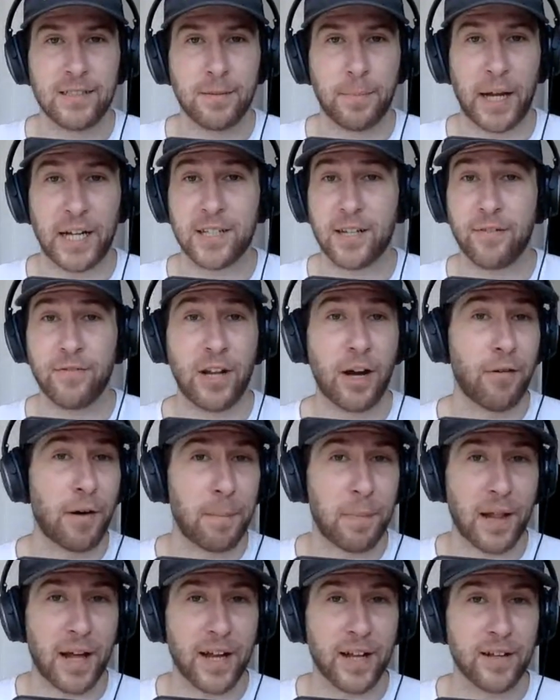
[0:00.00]
The Bucks have no
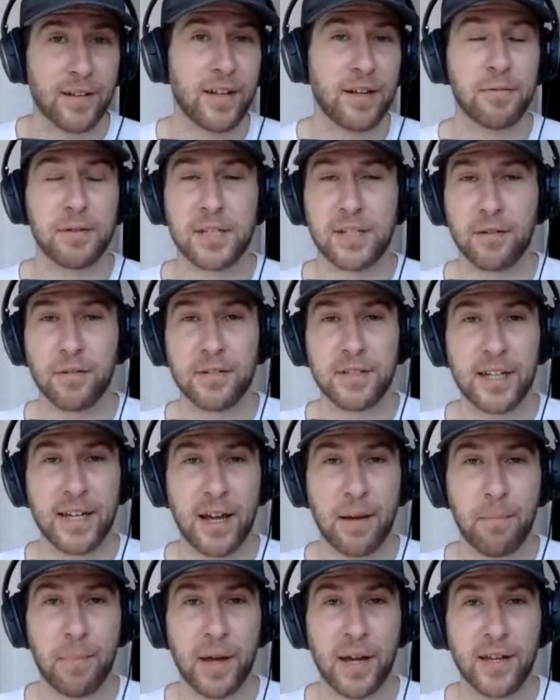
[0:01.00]
one playing. He was still
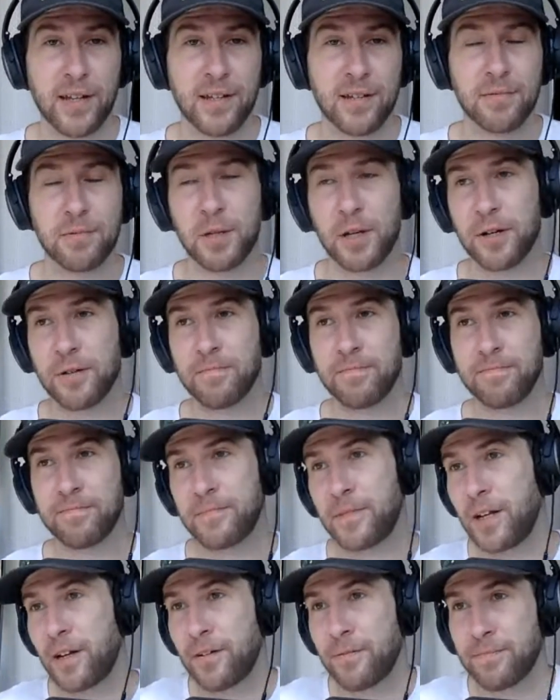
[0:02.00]
DNP. So,
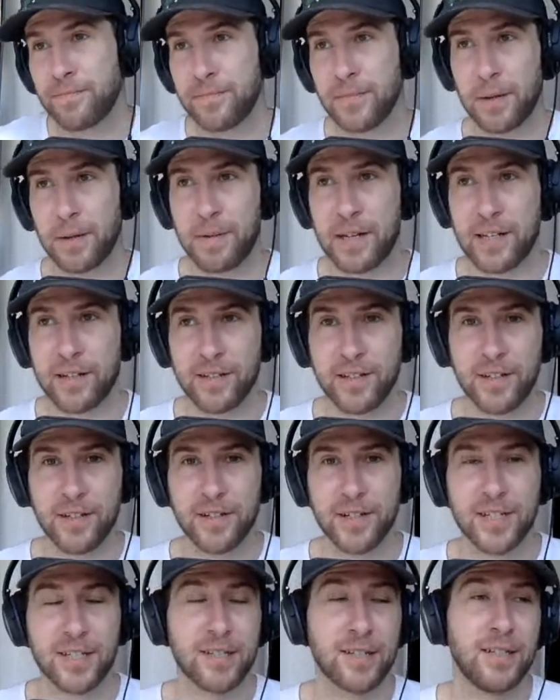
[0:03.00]
you know, I mean, you
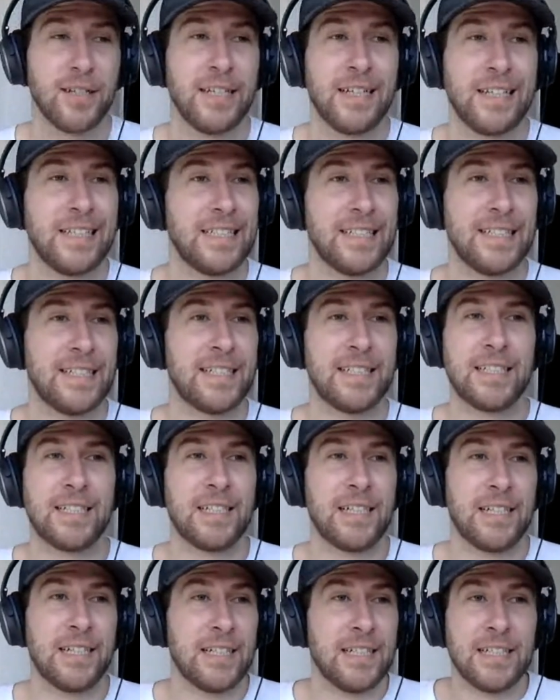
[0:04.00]
just
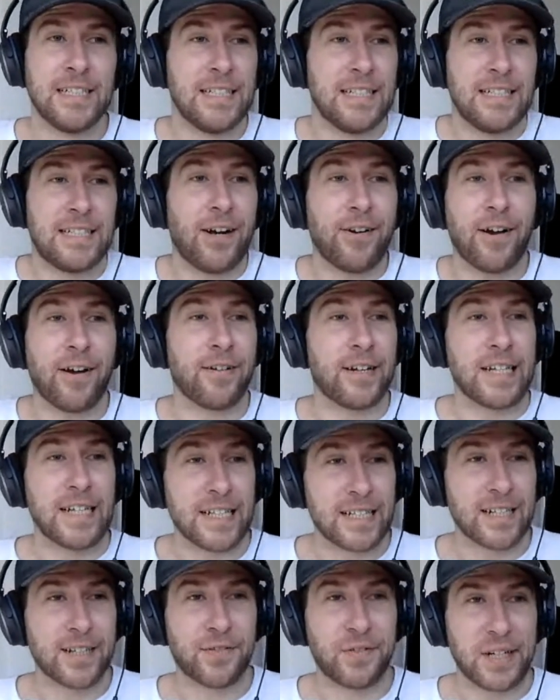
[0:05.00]
don't know.
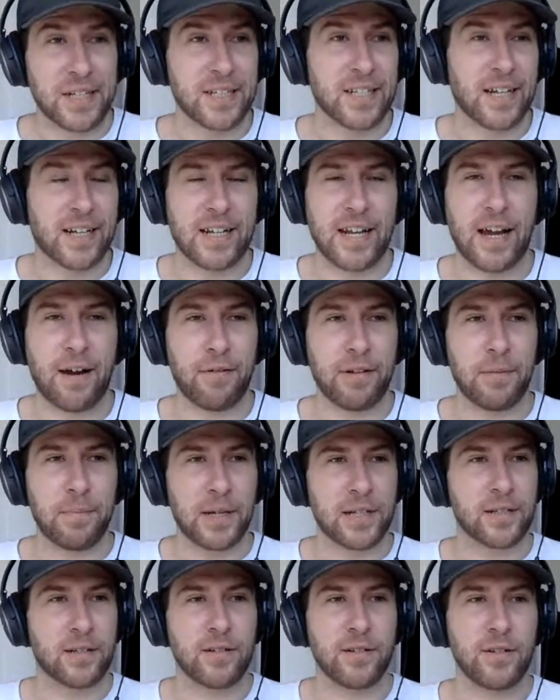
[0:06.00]
It just feels like now when the
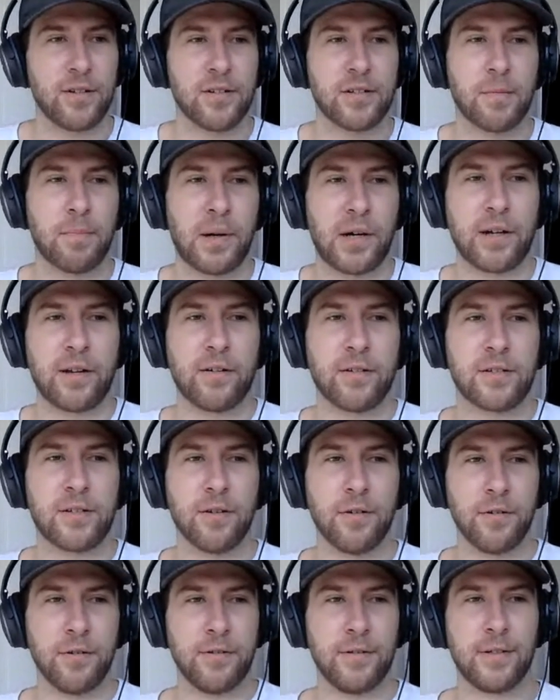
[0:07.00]
Bucks could use a body or
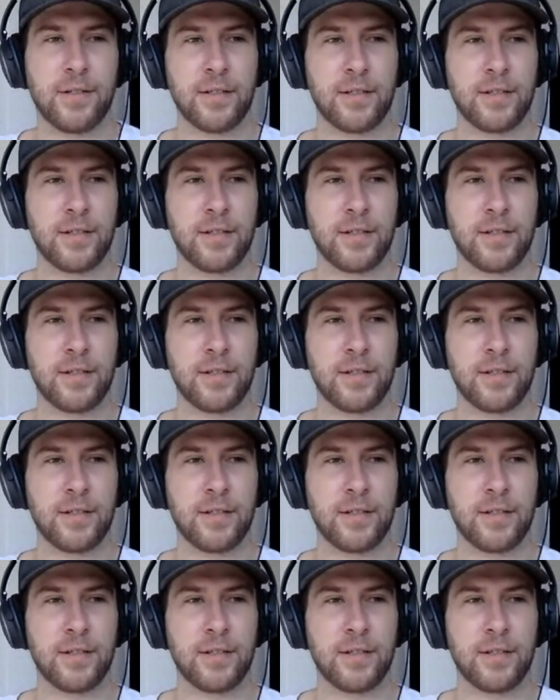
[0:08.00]
two,